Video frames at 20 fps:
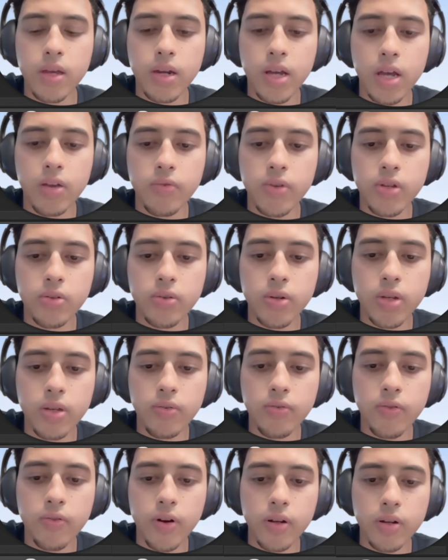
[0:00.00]
heavy duty
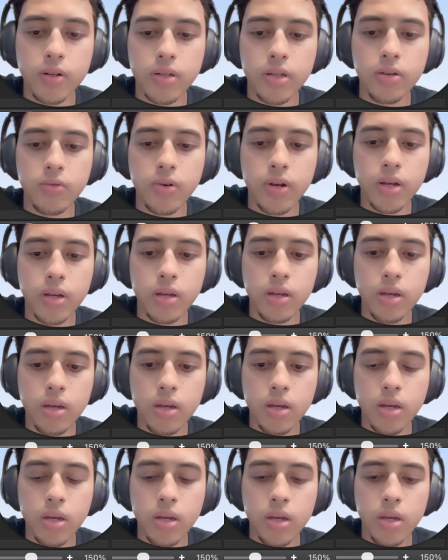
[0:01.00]
front D-ring,
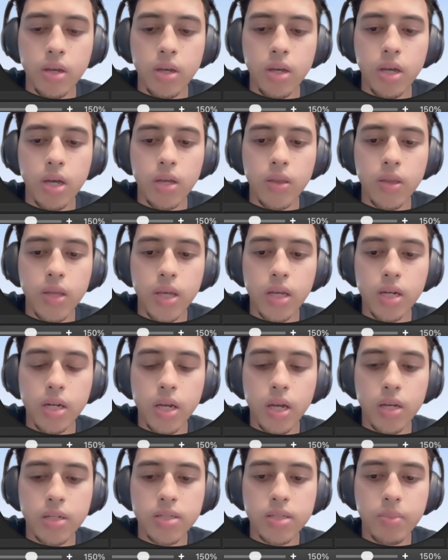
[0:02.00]
and then
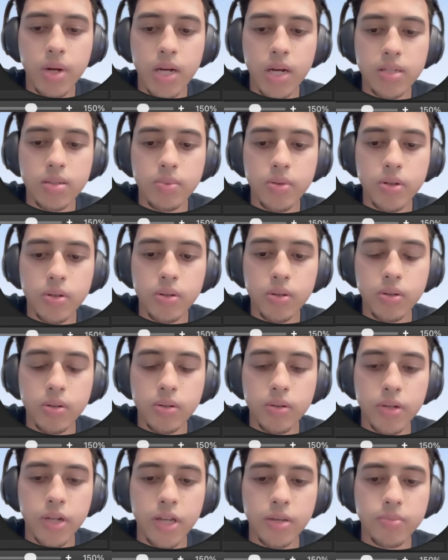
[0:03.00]
customizable
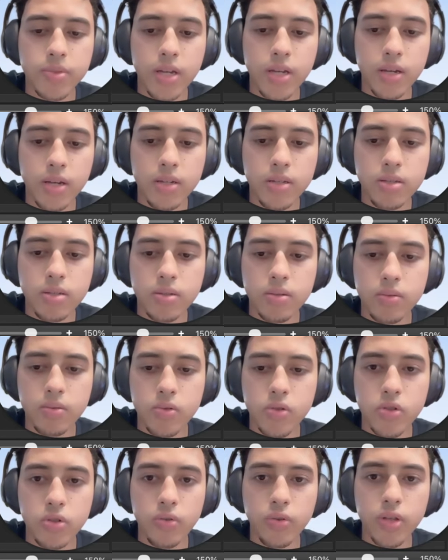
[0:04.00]
name tags.
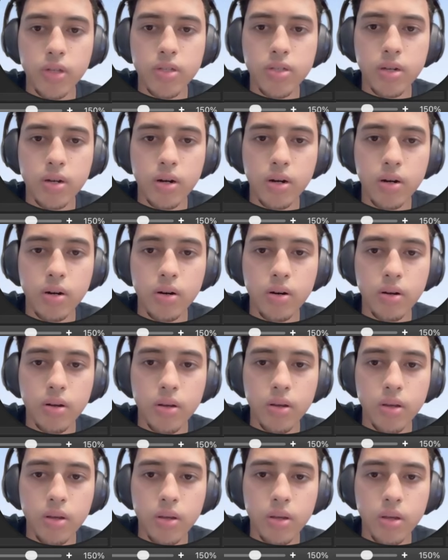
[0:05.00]
So these are
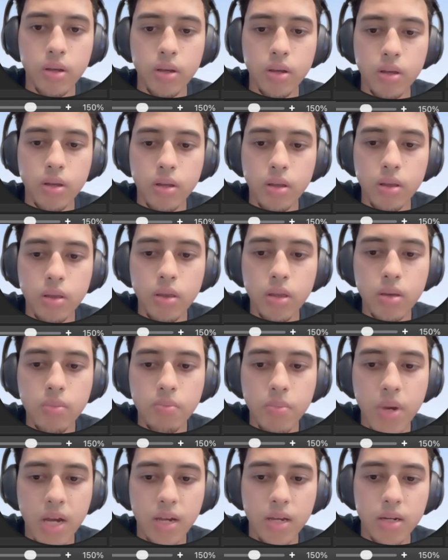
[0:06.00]
the
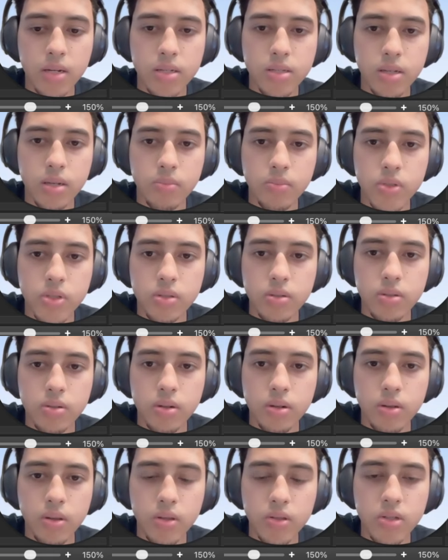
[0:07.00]
mechanisms.
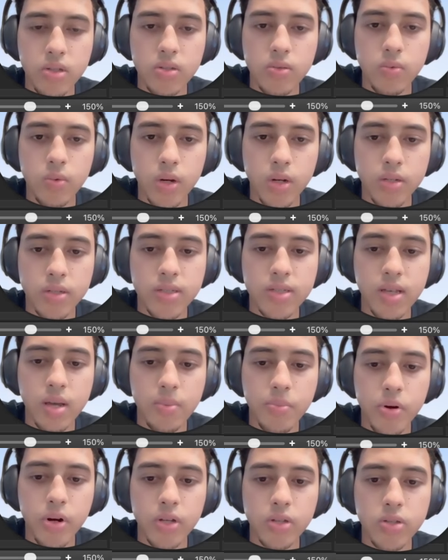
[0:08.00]
This is what
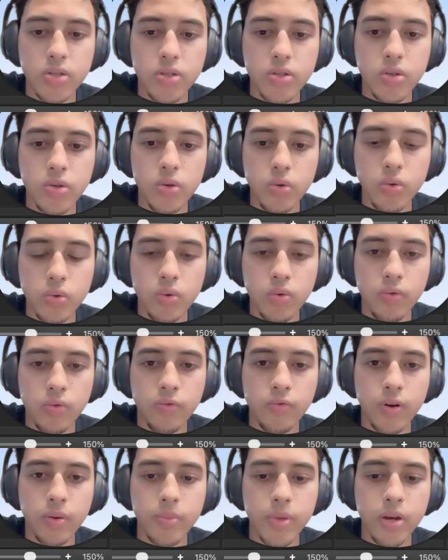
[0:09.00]
separates you
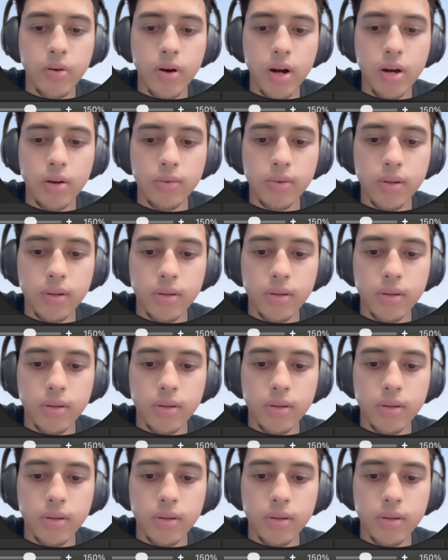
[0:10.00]
from the crowd.